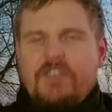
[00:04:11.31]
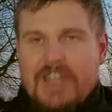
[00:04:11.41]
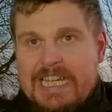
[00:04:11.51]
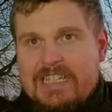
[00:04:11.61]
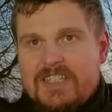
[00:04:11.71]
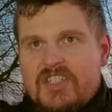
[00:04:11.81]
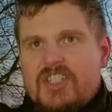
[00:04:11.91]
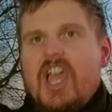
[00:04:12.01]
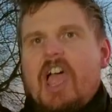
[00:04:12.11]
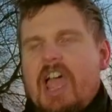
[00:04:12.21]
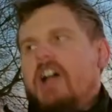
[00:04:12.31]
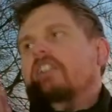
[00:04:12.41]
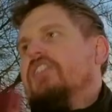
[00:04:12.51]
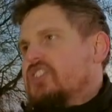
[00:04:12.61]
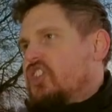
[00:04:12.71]
feeds a
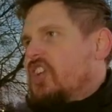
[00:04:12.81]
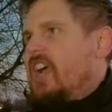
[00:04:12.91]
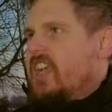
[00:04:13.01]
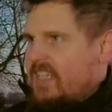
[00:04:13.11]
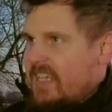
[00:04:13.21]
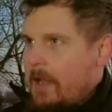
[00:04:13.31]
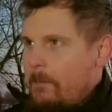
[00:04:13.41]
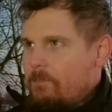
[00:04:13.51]
healthy society.